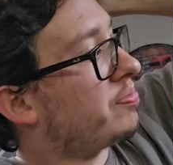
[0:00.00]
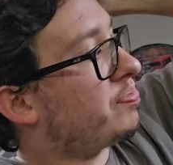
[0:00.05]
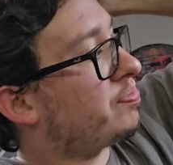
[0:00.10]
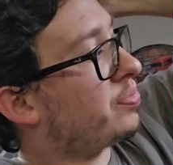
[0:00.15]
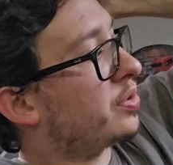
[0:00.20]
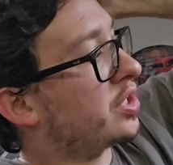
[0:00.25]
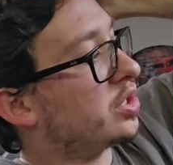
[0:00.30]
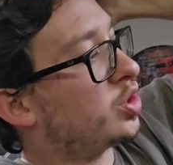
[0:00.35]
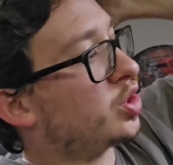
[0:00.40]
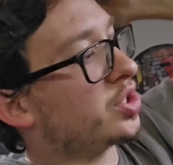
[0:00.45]

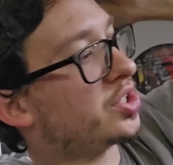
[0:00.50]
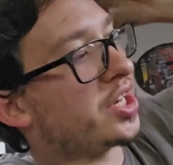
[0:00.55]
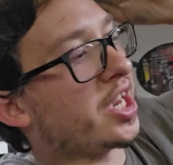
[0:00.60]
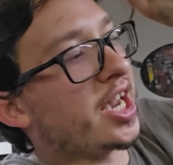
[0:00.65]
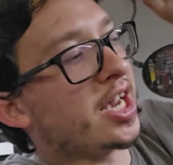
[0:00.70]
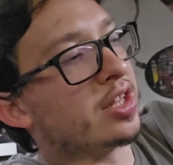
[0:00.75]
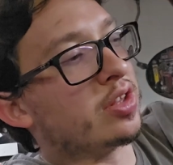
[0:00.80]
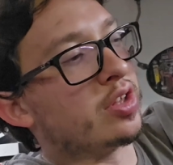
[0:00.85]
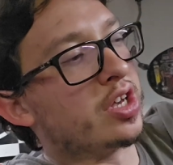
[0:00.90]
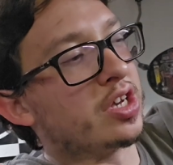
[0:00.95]
but it just
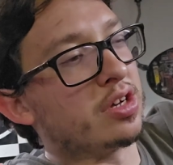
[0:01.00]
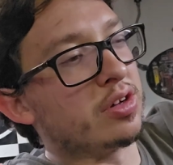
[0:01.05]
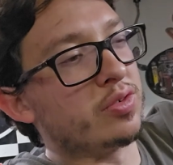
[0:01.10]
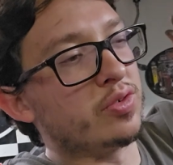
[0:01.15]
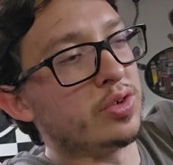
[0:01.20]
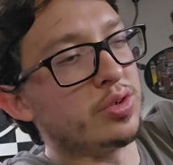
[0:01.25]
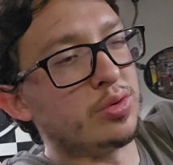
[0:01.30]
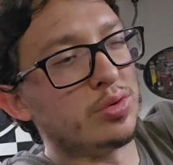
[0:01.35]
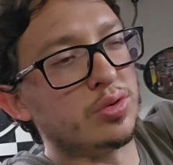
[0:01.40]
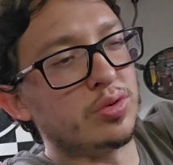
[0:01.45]
had like a
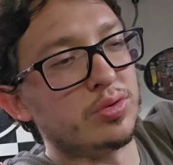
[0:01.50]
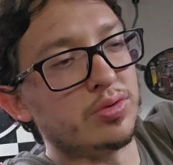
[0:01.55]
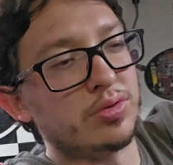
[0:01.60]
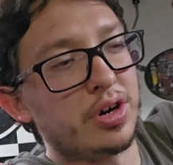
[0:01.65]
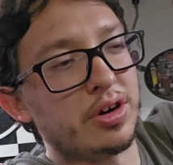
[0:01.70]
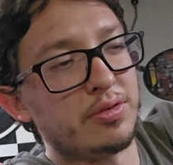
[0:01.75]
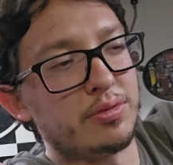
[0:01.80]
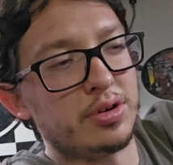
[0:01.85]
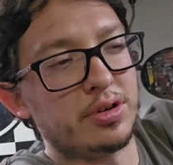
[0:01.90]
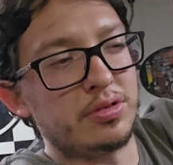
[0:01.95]
little,
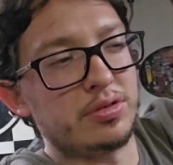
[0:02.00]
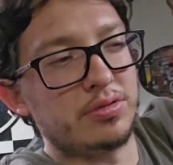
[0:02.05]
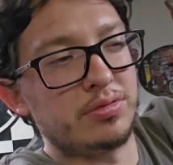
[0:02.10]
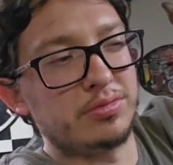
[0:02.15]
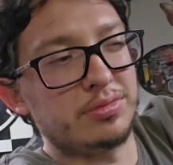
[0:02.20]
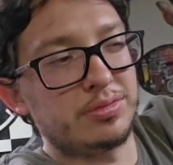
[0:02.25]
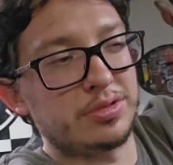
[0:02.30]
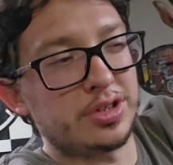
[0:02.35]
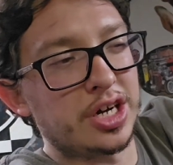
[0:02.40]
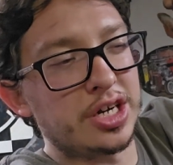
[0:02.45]

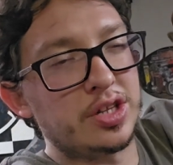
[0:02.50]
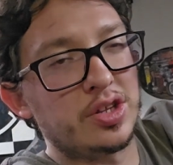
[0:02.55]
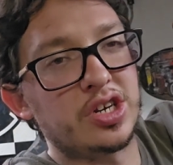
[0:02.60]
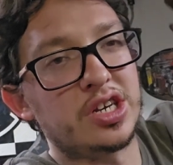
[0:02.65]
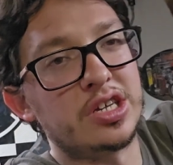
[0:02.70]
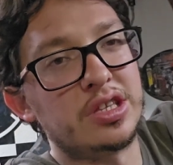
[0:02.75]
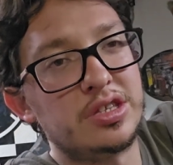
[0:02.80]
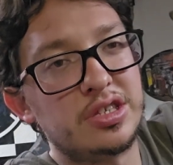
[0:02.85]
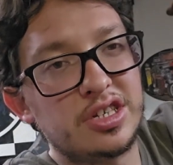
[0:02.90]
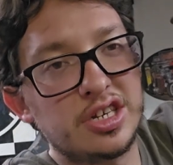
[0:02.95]
kind of like
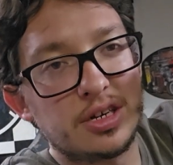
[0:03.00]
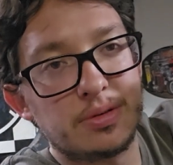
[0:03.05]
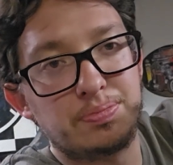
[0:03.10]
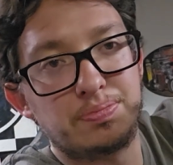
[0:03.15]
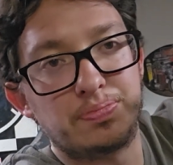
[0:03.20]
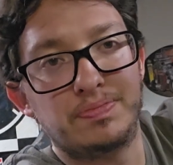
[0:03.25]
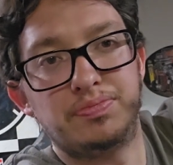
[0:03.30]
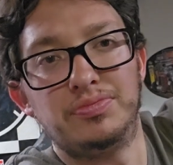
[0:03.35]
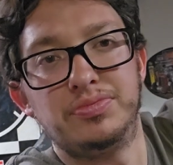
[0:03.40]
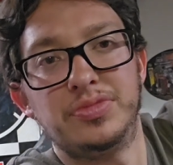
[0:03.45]
a dip
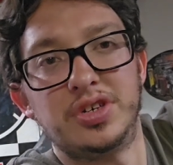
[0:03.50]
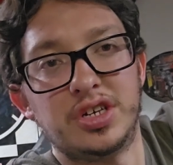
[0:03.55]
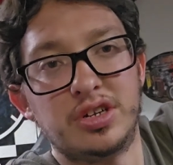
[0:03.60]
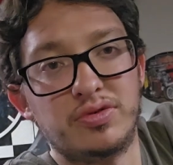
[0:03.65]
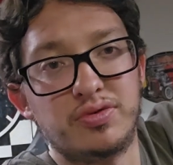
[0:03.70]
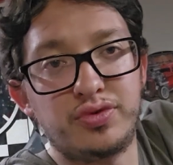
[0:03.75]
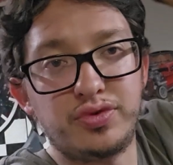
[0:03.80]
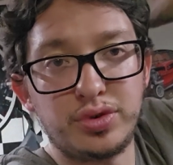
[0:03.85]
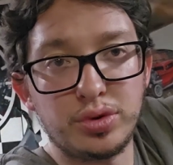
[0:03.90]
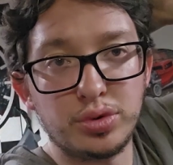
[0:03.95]

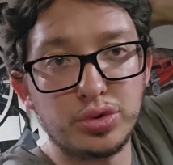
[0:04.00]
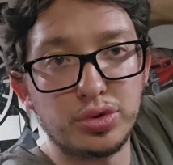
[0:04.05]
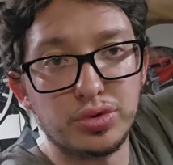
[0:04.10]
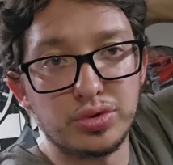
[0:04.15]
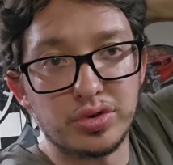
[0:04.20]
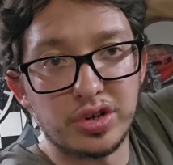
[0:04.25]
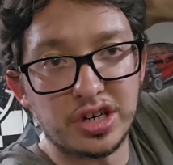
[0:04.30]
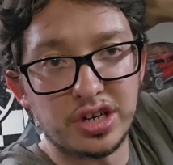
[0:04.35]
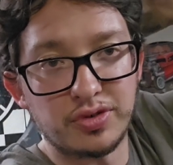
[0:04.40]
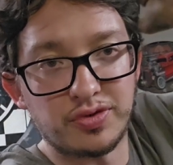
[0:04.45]
in
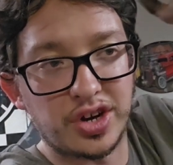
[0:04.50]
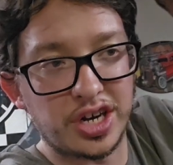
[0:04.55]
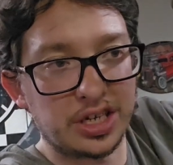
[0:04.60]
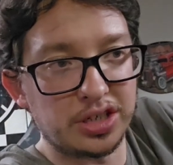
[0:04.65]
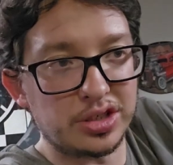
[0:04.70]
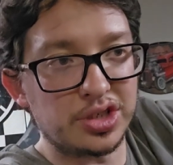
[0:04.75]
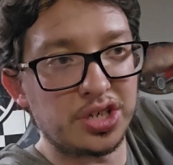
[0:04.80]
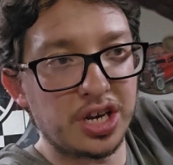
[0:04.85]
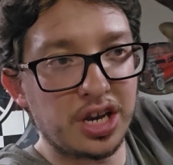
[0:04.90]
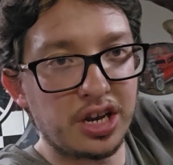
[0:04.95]
fuel. Like if I
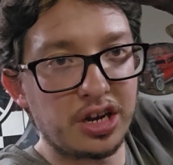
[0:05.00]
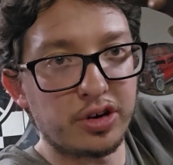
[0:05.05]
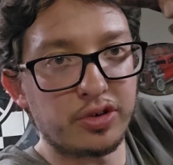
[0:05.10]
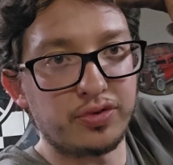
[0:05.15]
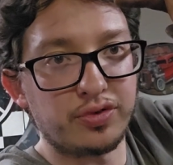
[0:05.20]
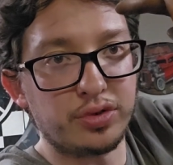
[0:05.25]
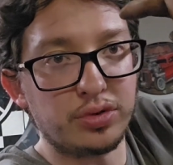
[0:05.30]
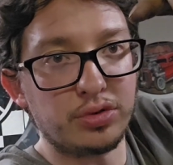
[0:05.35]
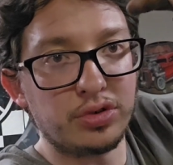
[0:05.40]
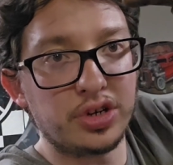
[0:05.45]
could see an air
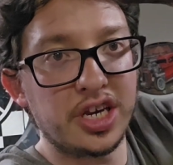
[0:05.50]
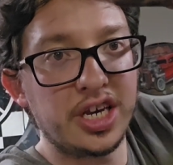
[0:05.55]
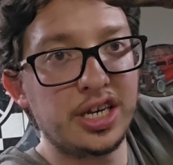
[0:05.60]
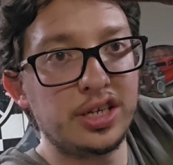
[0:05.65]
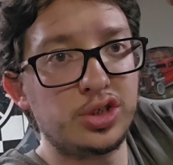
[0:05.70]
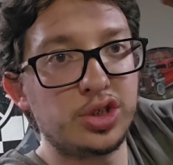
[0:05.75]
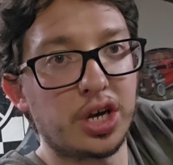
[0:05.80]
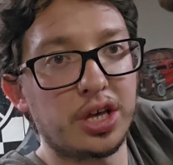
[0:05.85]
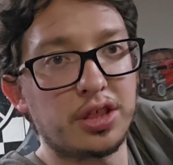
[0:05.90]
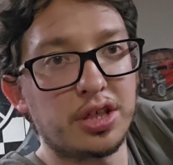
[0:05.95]
fuel
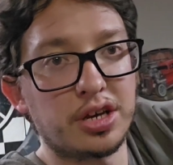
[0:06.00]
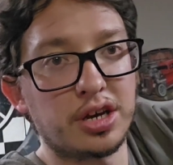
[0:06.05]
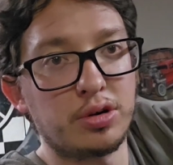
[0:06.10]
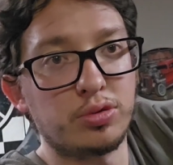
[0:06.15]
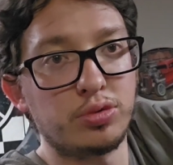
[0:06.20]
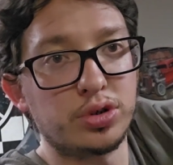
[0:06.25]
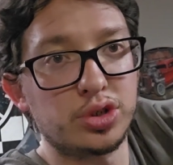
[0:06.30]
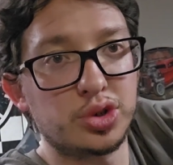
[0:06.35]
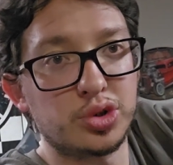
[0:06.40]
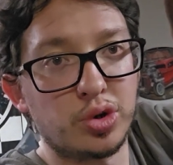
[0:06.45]
gauge, I think I
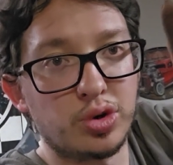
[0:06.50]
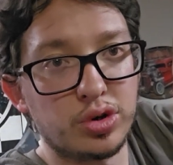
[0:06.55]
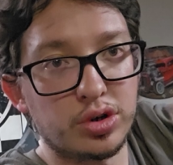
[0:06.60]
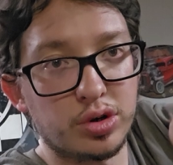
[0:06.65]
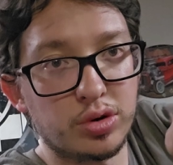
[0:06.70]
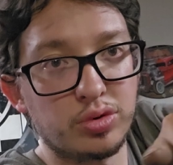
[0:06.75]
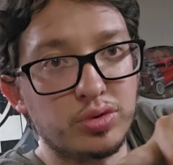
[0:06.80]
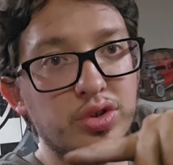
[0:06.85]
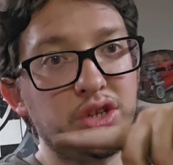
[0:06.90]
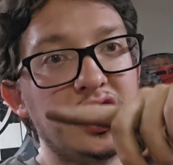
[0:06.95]
would have saw it
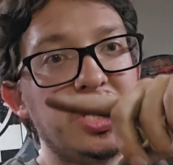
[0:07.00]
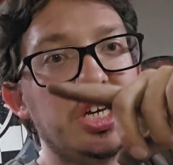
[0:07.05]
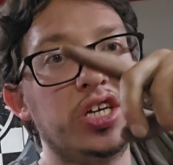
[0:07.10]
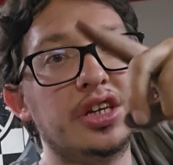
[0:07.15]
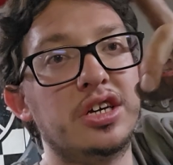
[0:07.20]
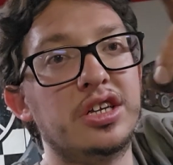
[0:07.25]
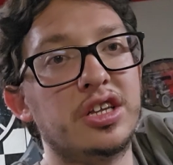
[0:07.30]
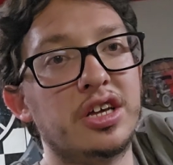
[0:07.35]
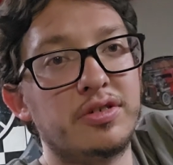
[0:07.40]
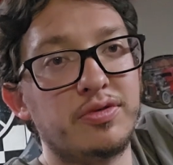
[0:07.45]
go lean
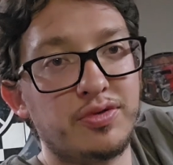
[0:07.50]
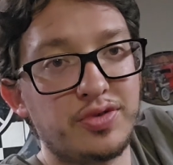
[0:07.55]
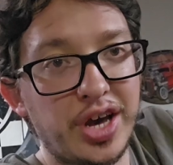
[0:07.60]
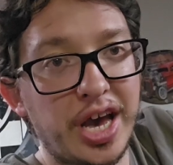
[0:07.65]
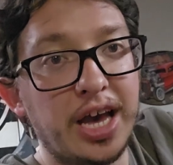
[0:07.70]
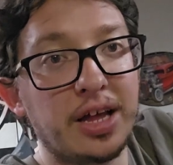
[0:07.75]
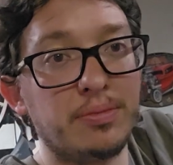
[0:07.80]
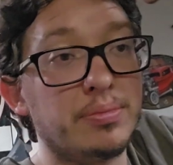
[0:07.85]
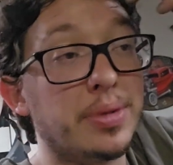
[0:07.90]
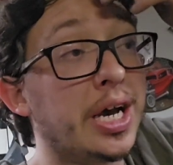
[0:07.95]
and then
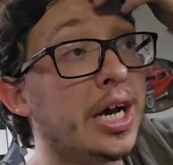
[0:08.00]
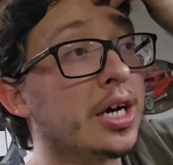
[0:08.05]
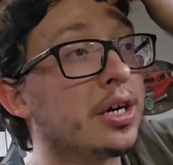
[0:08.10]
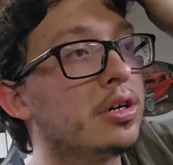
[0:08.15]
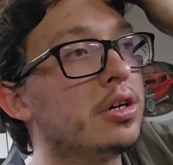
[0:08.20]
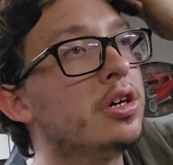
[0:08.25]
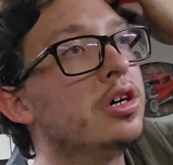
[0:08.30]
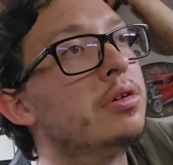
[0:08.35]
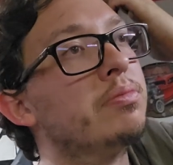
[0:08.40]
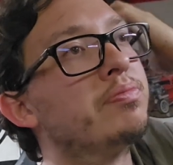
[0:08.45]
fatten
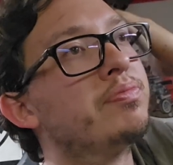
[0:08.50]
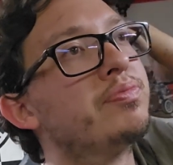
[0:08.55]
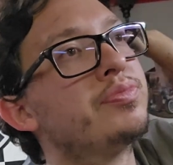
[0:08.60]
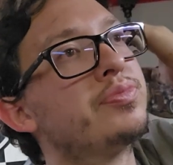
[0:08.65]
back up.